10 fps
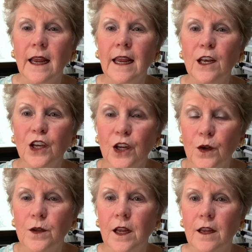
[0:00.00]
And
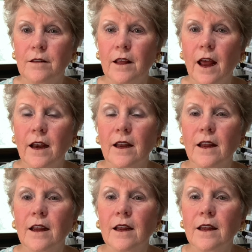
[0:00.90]
you take that
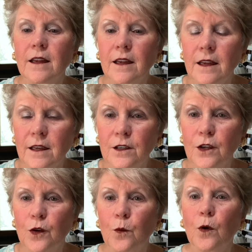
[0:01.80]
into
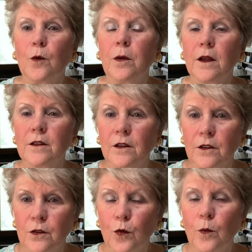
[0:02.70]
your workplace, in the school